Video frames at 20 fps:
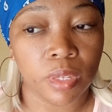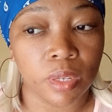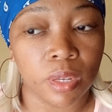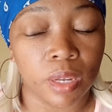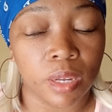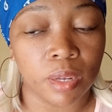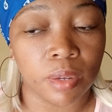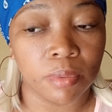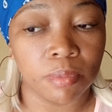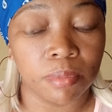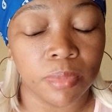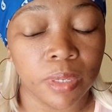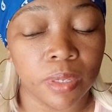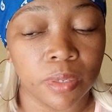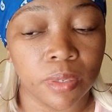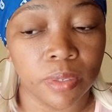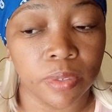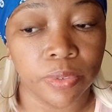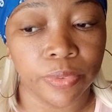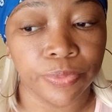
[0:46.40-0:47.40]

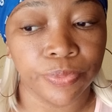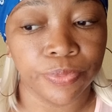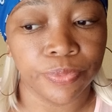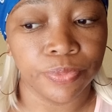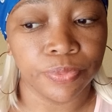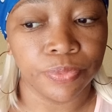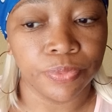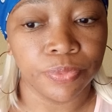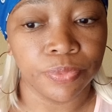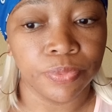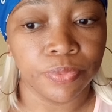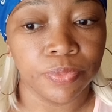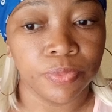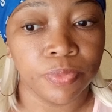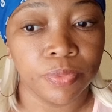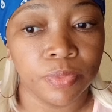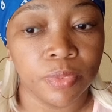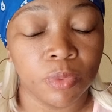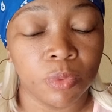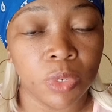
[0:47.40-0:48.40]

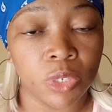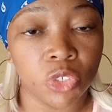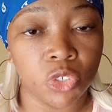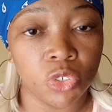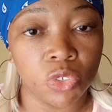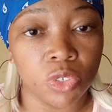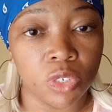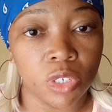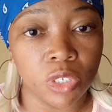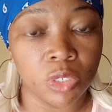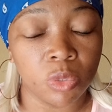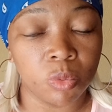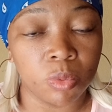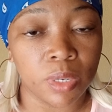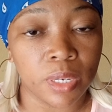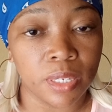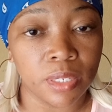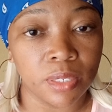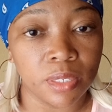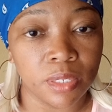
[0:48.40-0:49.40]
We do not
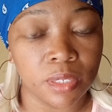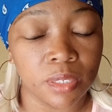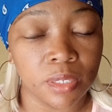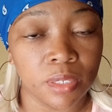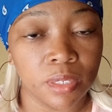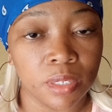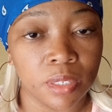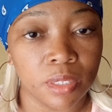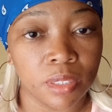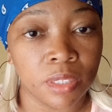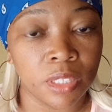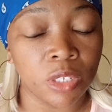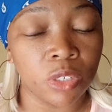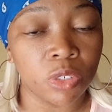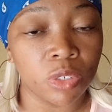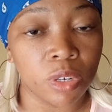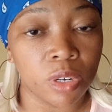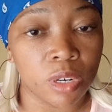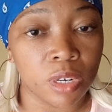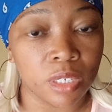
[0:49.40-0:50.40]
want the
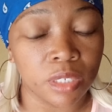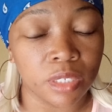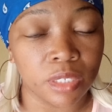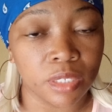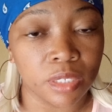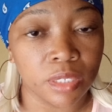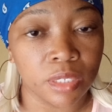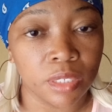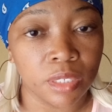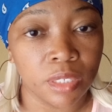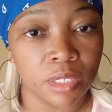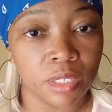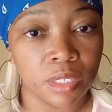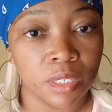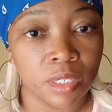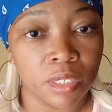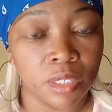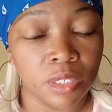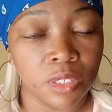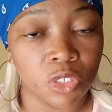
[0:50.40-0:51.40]
Lord
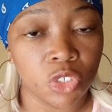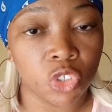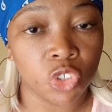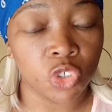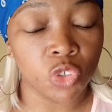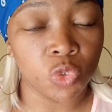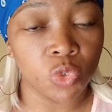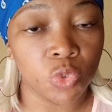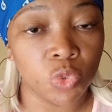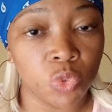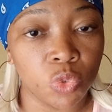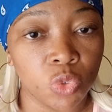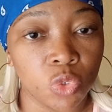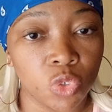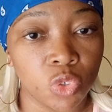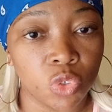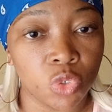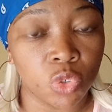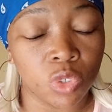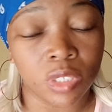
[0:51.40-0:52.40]
to
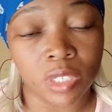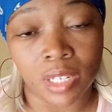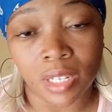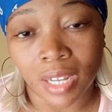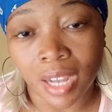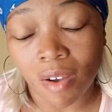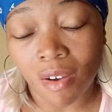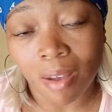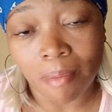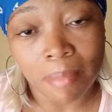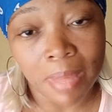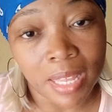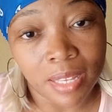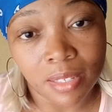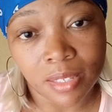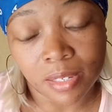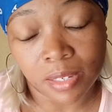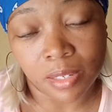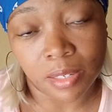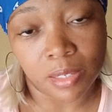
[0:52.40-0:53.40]
take our
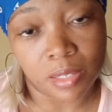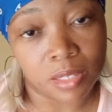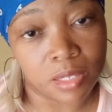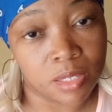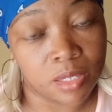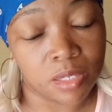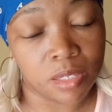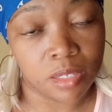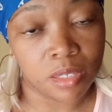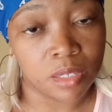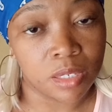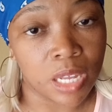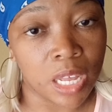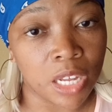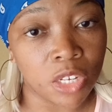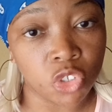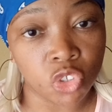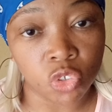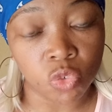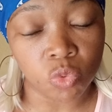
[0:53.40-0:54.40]
mantle
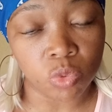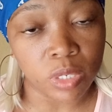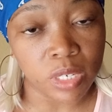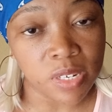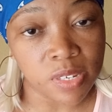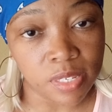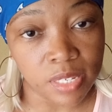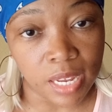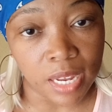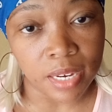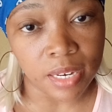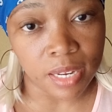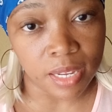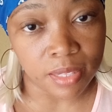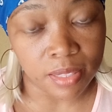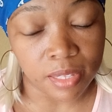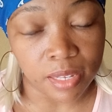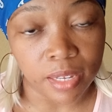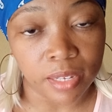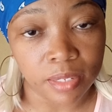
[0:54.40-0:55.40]
and to raise
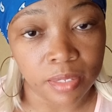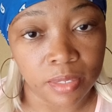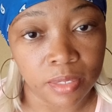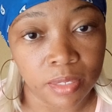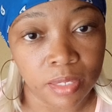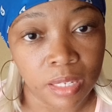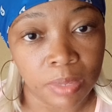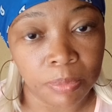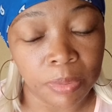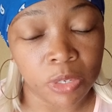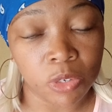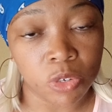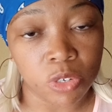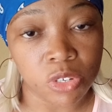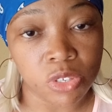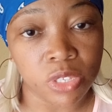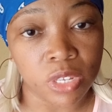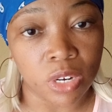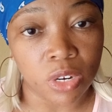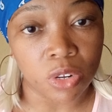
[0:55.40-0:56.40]
another,
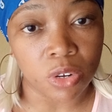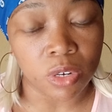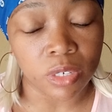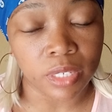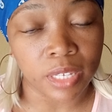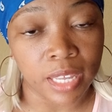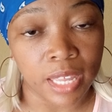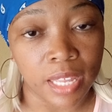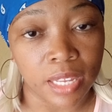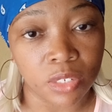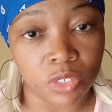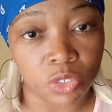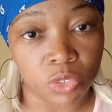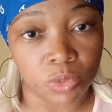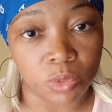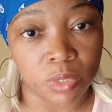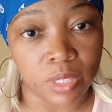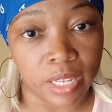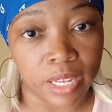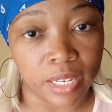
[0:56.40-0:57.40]
because the Lord can't
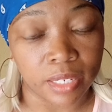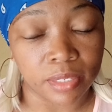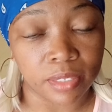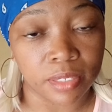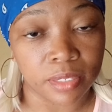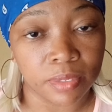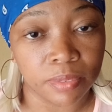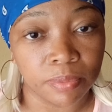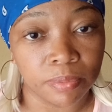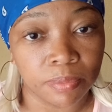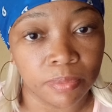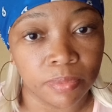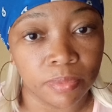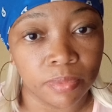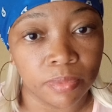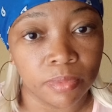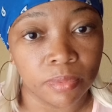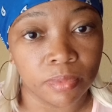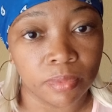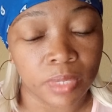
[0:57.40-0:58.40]
do that.
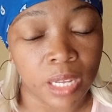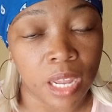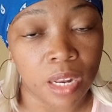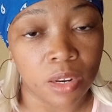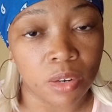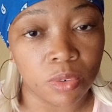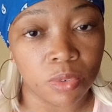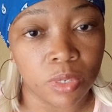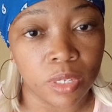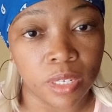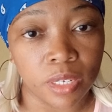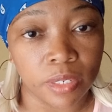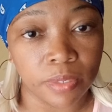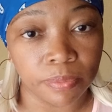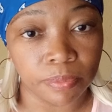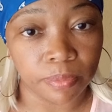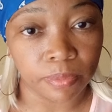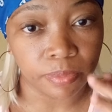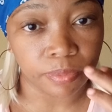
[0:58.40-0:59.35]
Hallelujah.